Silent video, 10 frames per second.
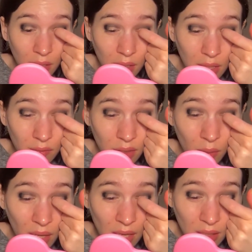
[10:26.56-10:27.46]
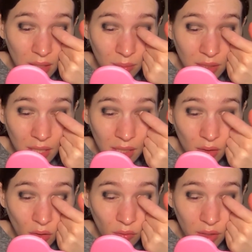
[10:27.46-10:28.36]
even though I ended up getting
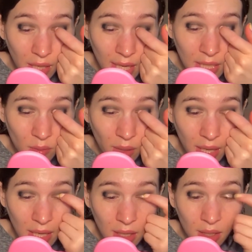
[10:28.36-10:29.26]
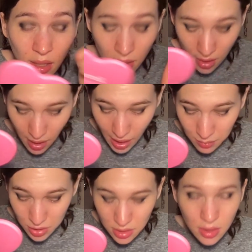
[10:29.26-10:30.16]
COVID anyway, I'm
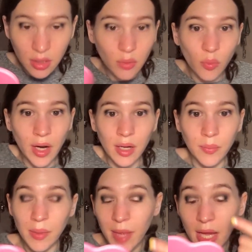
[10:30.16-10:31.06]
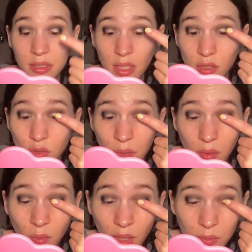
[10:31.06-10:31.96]
still wearing my mask and
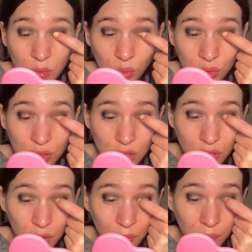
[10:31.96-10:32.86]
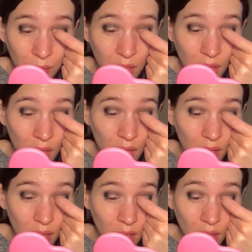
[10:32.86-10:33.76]
doing what I'm supposed to do.
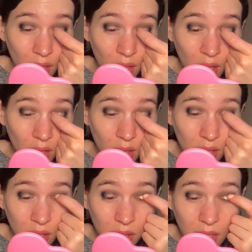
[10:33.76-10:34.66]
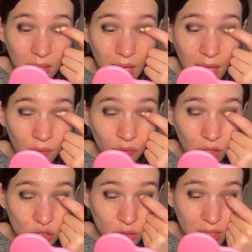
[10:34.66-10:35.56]
The thing that
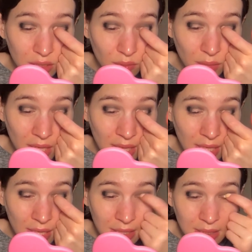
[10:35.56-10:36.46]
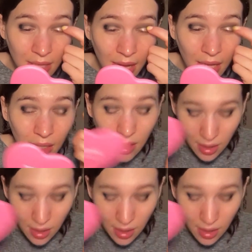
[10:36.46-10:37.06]
frustrates me is that